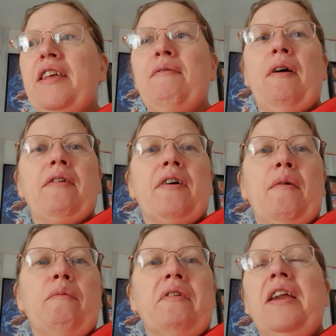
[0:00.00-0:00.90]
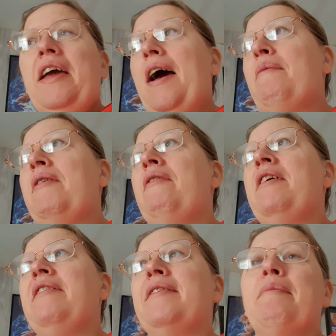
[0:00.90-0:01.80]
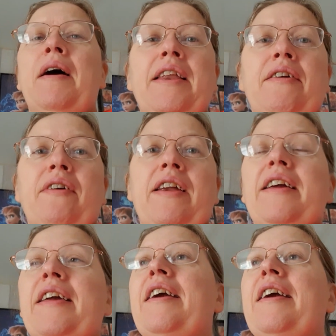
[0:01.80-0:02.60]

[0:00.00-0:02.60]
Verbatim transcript: he woke up really happy, really smiley, really